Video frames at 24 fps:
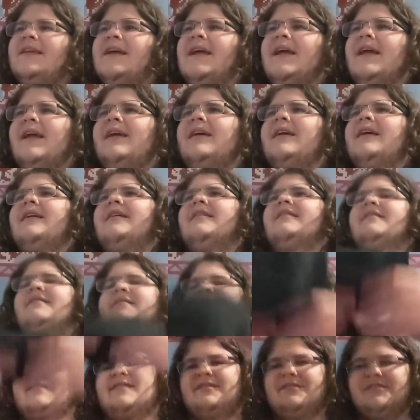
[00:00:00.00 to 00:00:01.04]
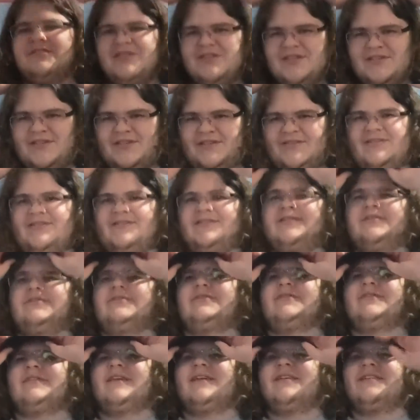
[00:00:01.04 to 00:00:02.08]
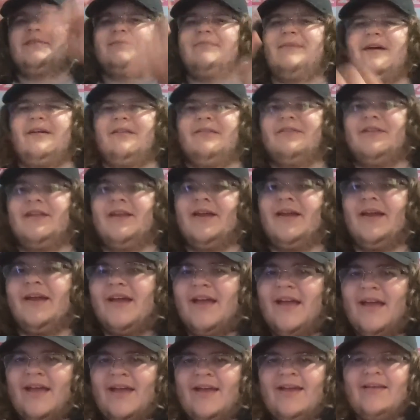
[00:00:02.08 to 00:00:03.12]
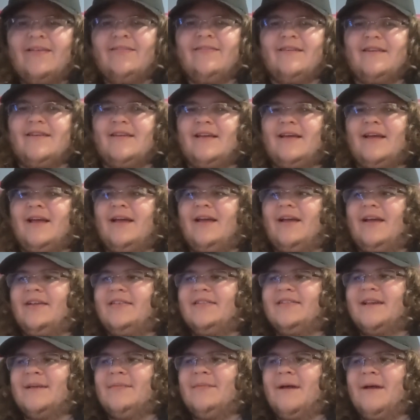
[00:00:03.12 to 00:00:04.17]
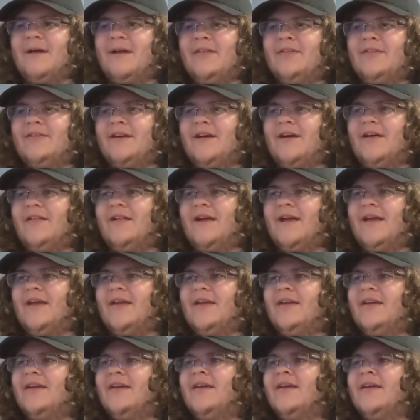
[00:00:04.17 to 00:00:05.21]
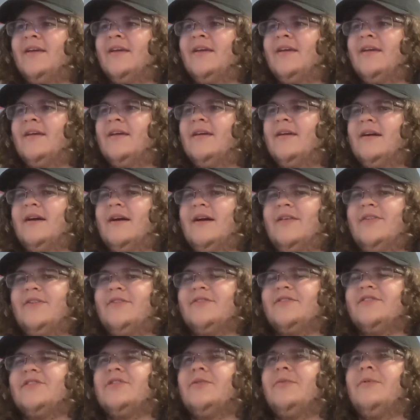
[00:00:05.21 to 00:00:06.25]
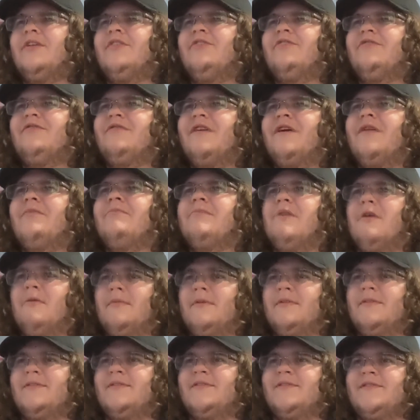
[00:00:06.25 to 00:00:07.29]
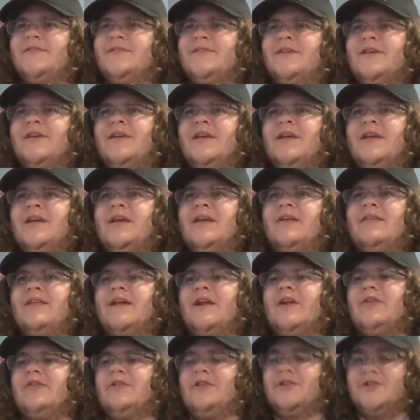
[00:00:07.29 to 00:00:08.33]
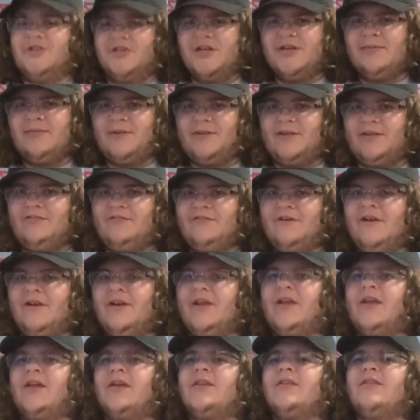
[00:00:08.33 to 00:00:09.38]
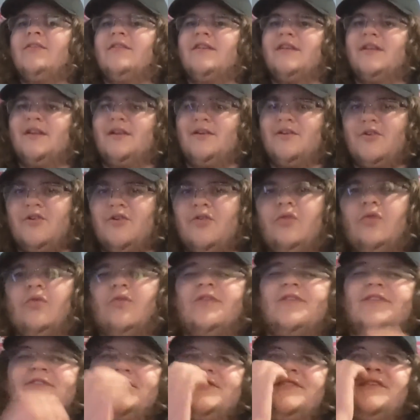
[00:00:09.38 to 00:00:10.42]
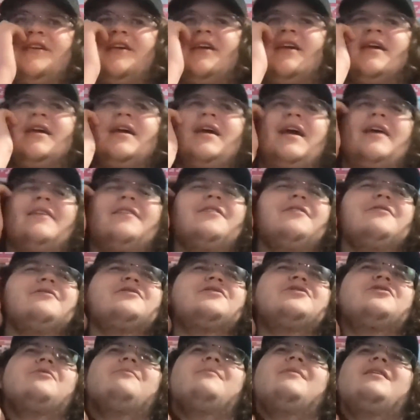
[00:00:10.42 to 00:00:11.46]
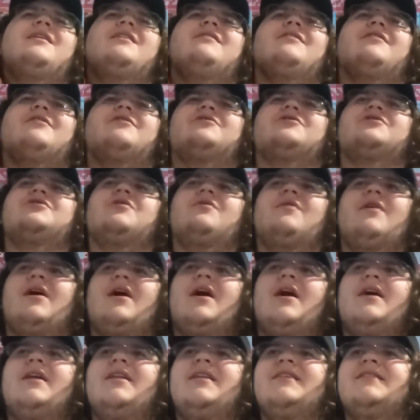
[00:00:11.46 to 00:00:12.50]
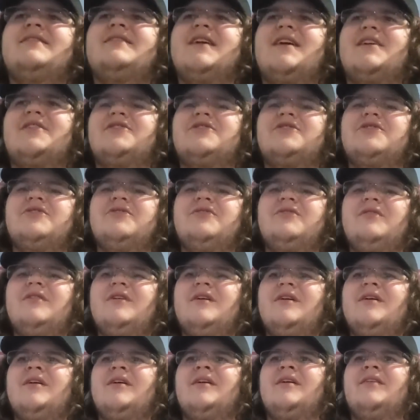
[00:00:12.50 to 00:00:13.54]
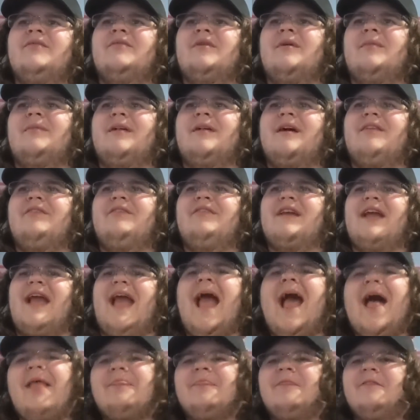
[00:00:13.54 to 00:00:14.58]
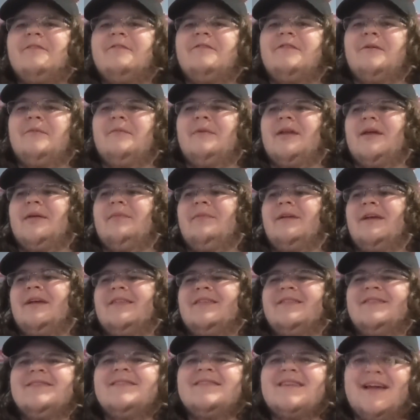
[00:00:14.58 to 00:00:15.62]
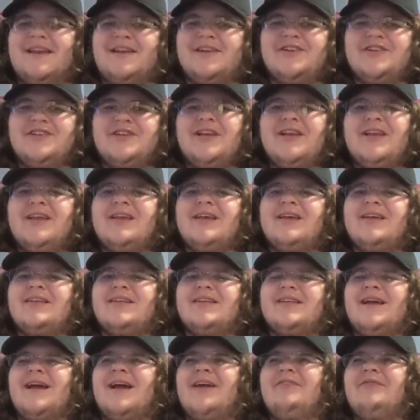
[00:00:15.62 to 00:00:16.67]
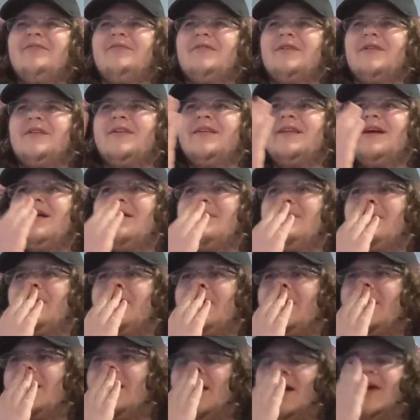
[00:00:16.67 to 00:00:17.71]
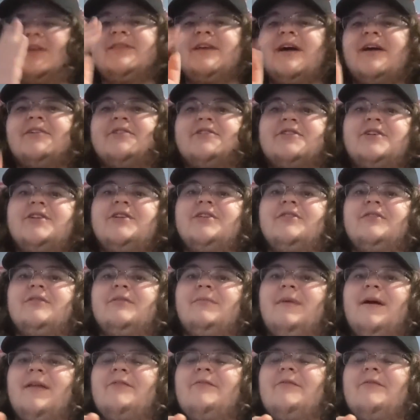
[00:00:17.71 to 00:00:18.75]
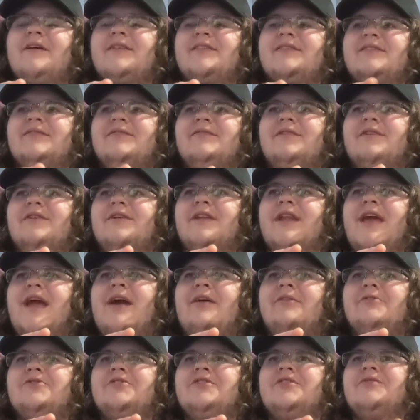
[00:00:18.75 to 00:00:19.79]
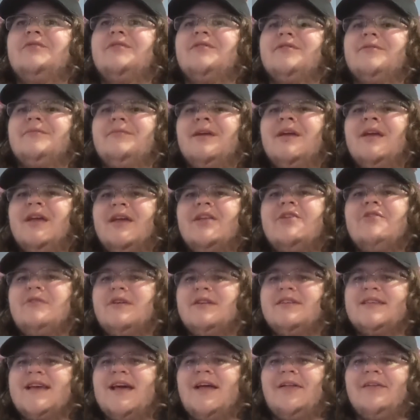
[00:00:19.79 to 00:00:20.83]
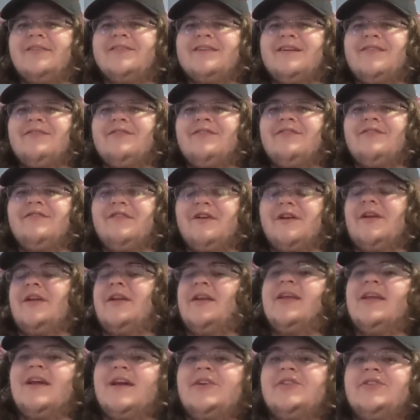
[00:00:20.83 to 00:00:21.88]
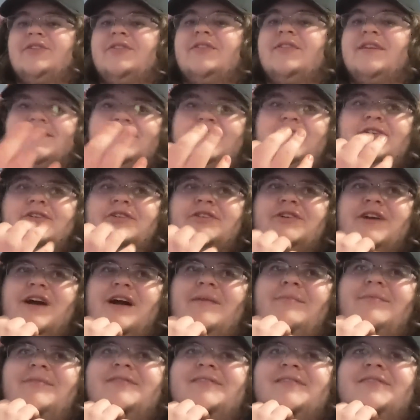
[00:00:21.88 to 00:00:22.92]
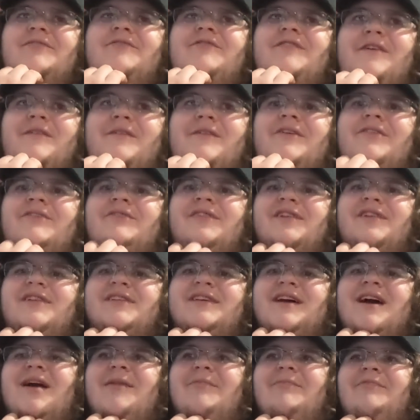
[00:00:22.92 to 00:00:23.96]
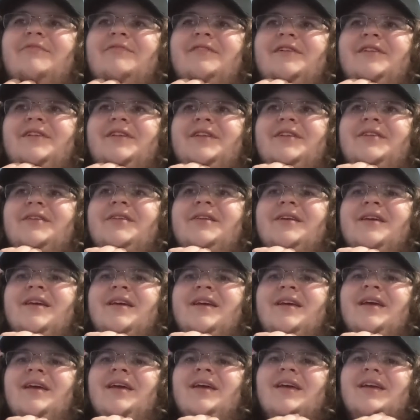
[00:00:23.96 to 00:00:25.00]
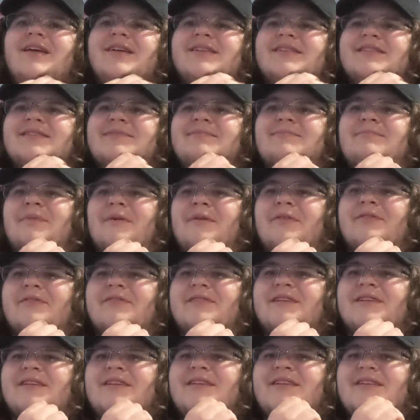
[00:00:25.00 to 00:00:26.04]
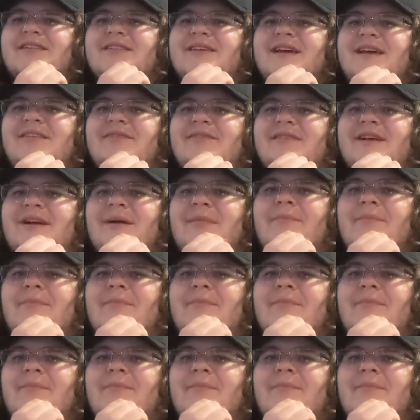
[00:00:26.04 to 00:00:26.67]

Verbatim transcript: and, and there's just certain things about it that I that I, I, I sat back and thought like ah, there's so many fun moments that are legitimately funny and, and cool to see. And there's so many that are so unintentional where I'm laughing at the film and I'm like, this is kind of shitty and kind of really dumb. Uh, Don Cheadle, by the way, is the villain Al-G Rhythm. You could tell he's having fun and he actually does a good job. He's like very over the top villain is person. He's kind of like